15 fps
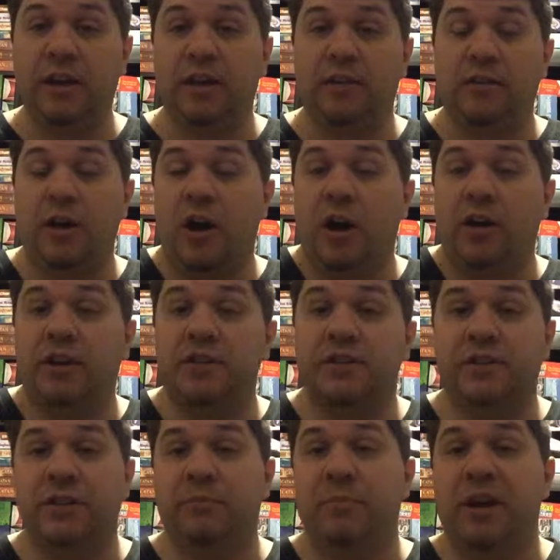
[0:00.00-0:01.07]
and
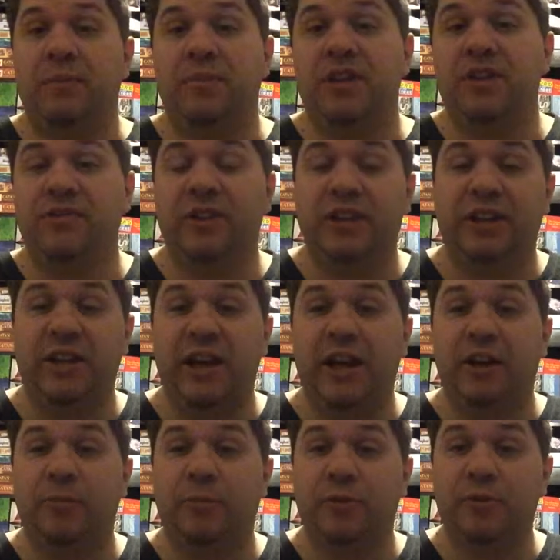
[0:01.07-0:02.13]
honestly maybe even the
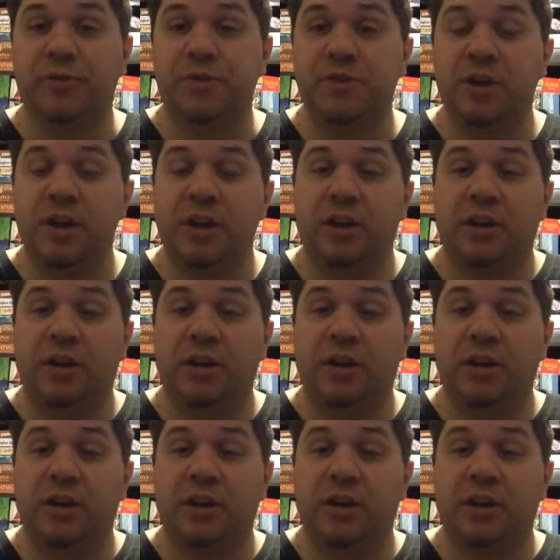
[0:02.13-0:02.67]
animals,